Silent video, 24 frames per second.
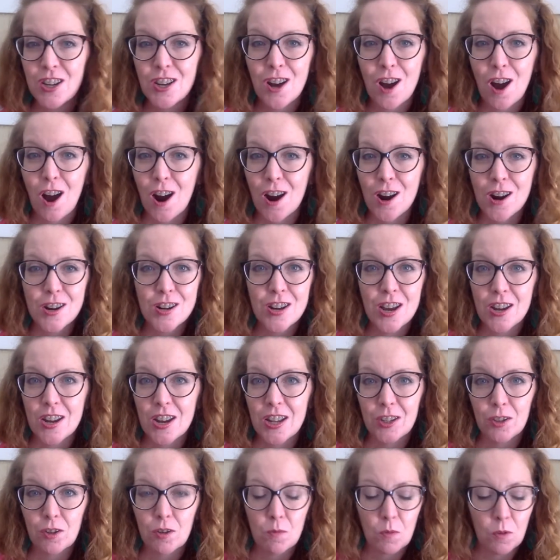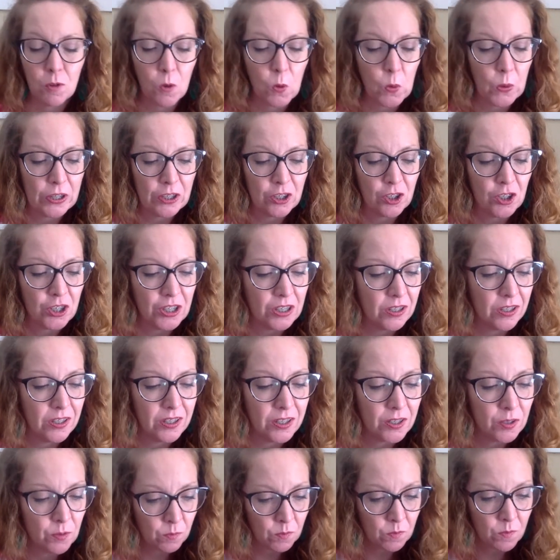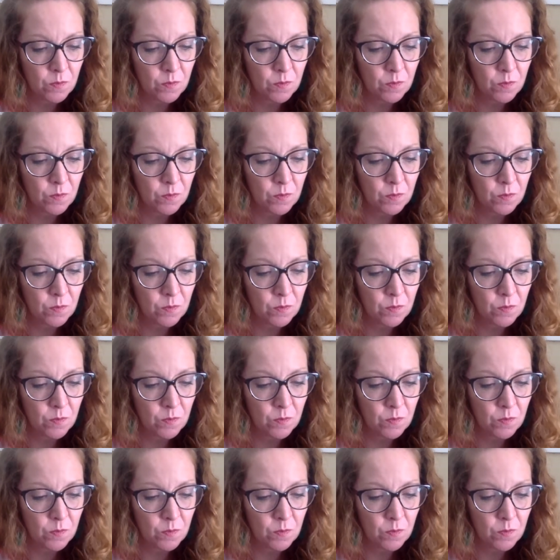hard, unanswerable questions.